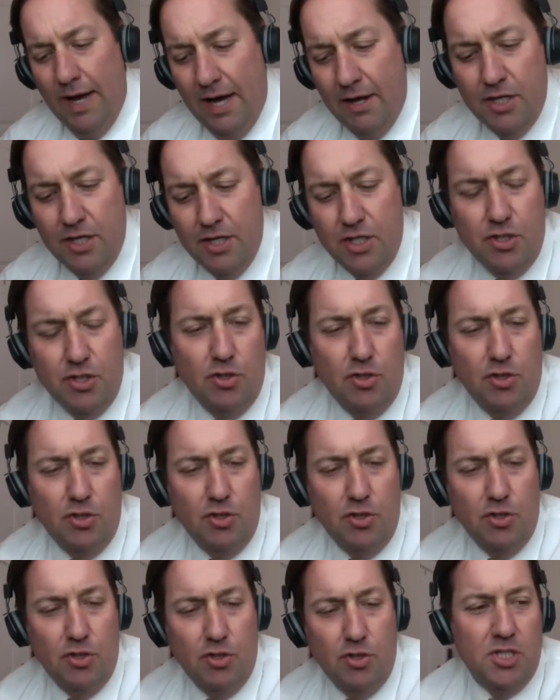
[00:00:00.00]
How did you
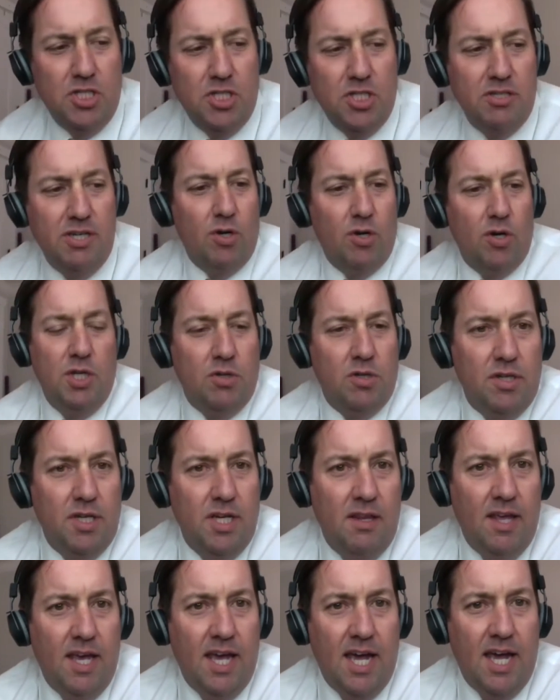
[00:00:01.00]
do missionary work
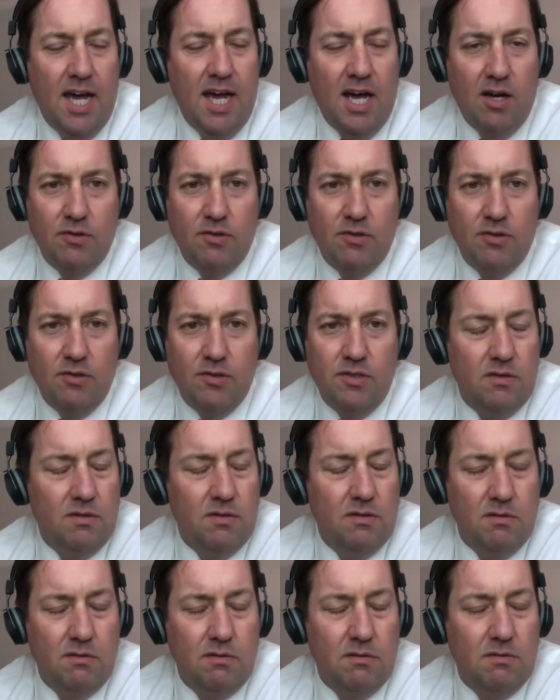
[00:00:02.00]
when you were in the
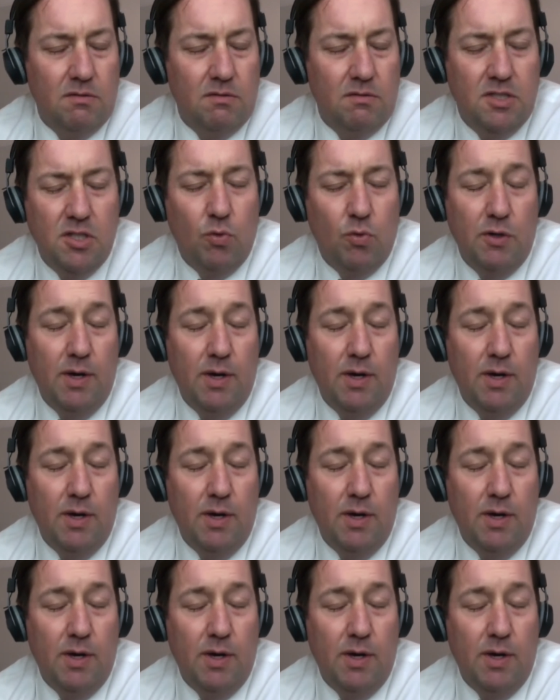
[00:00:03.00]
house?